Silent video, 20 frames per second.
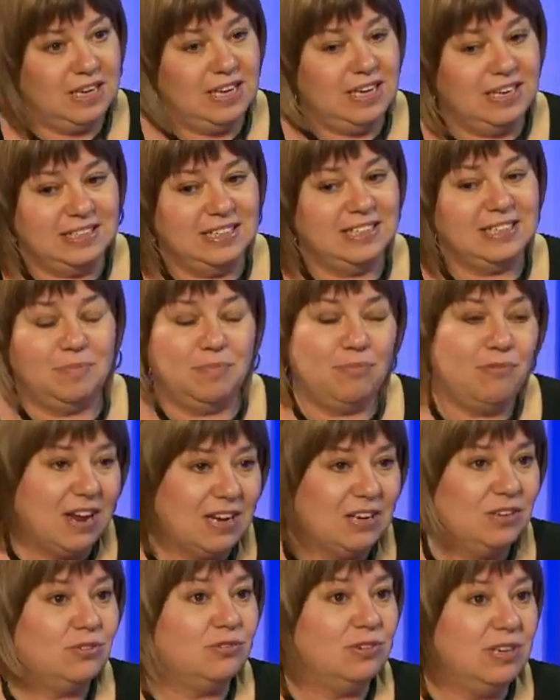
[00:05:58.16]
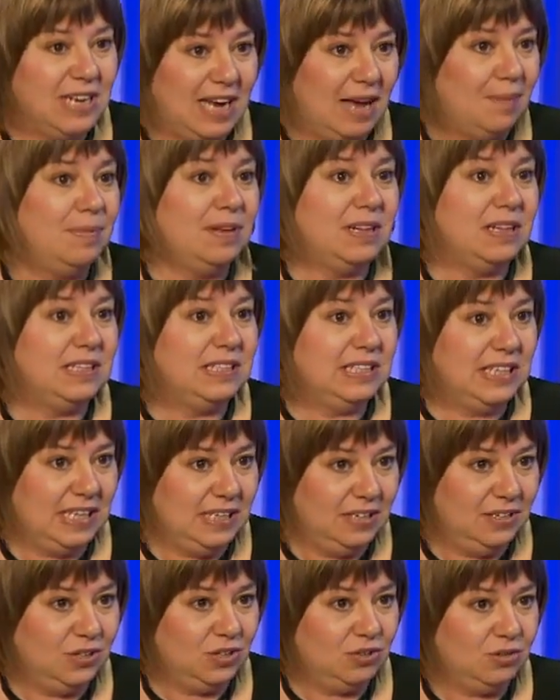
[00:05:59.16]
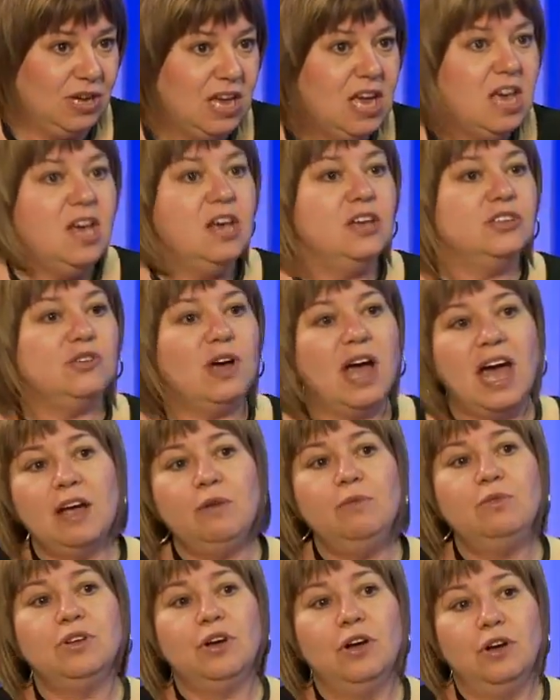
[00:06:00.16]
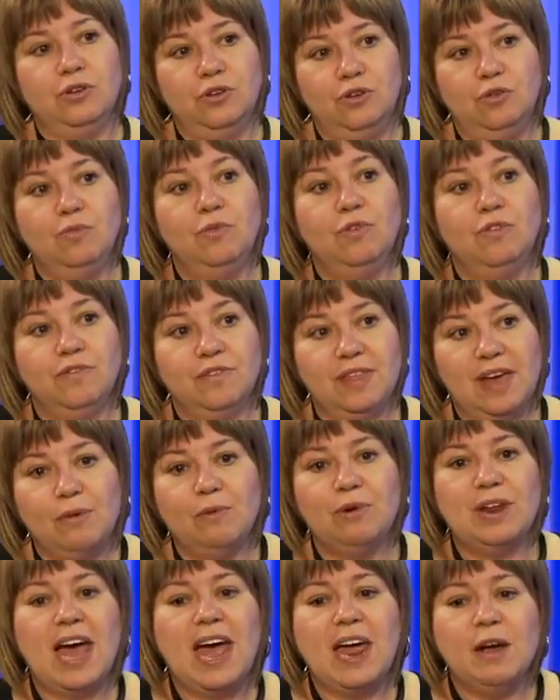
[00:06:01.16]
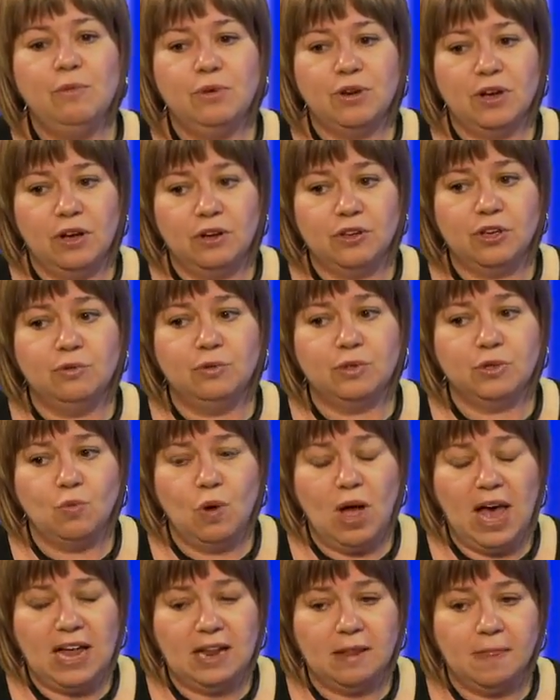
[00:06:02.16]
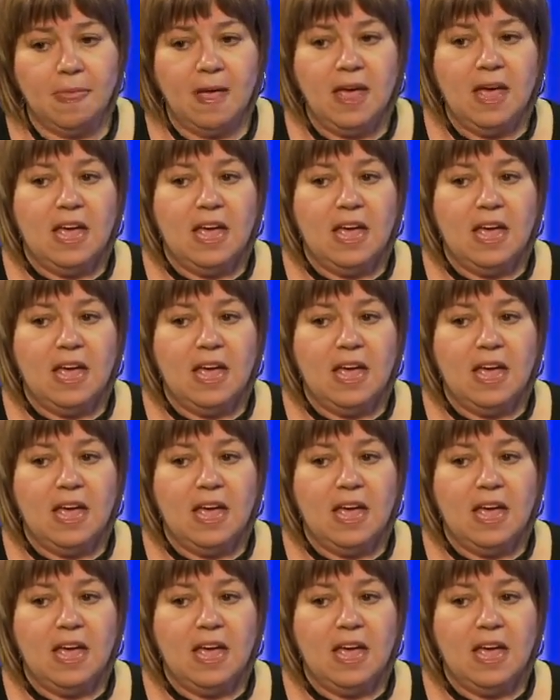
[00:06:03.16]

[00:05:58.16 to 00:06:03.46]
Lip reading: is a predatory capitalist industry. So I would argue more for that. What I would argue as well